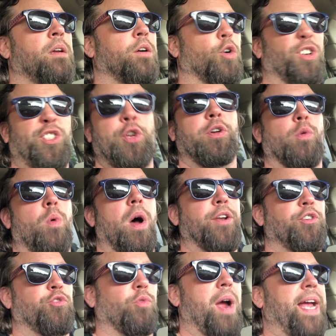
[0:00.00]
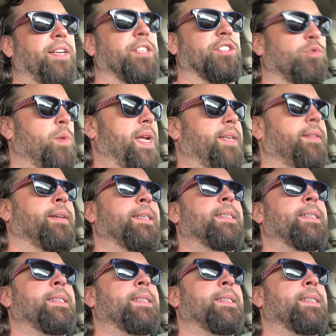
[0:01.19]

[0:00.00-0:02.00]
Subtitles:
or 2-to-1 dry to sweet.